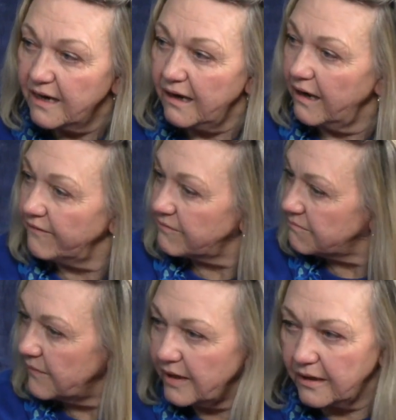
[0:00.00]
and,
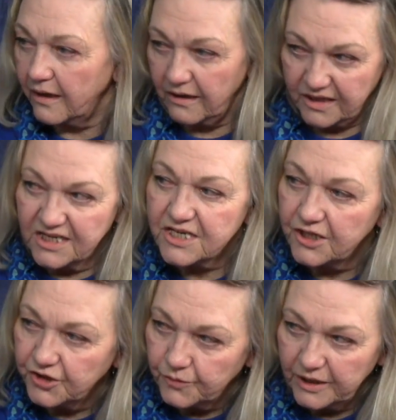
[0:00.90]
and, and
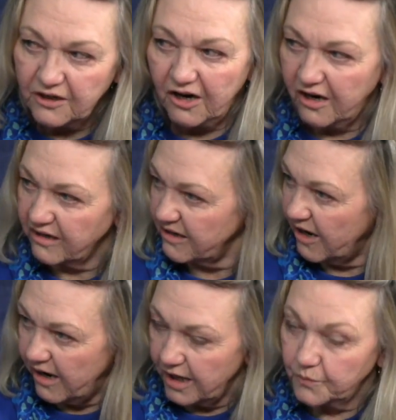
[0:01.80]
continuing on and
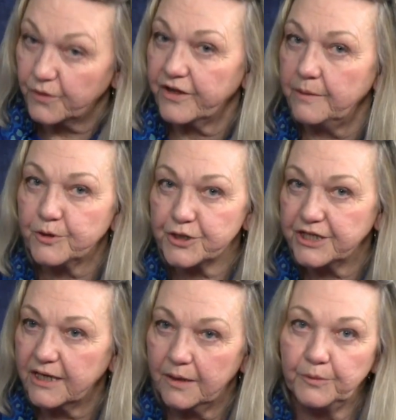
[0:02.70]
on with Heber C.
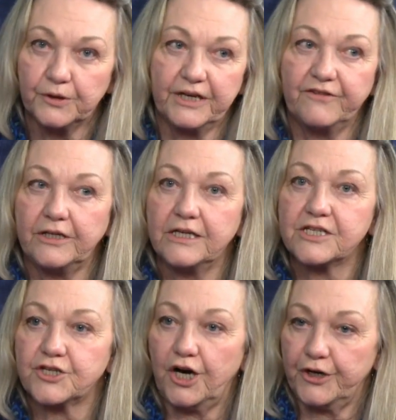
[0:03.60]
Kimball giving his
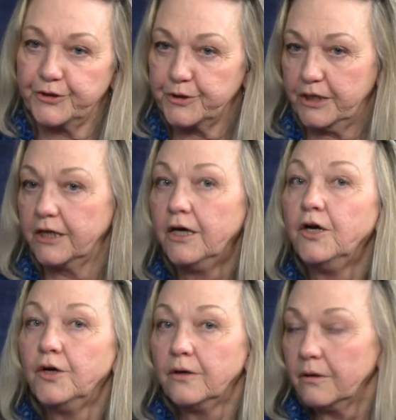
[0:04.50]
daughter and
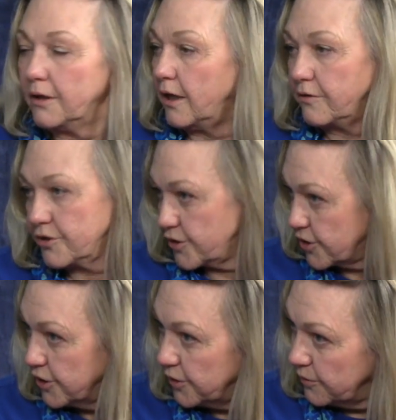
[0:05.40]
uh,
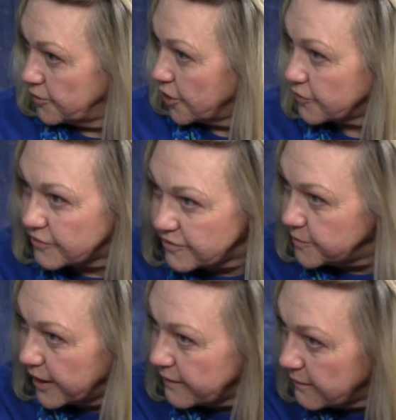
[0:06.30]
to Joseph
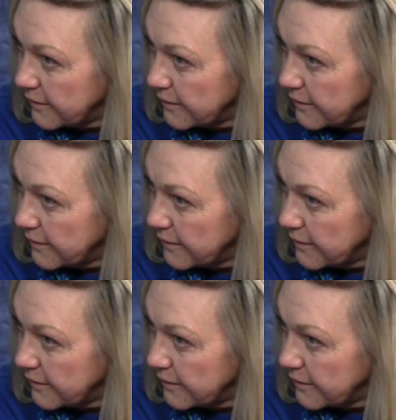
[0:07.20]
Smith.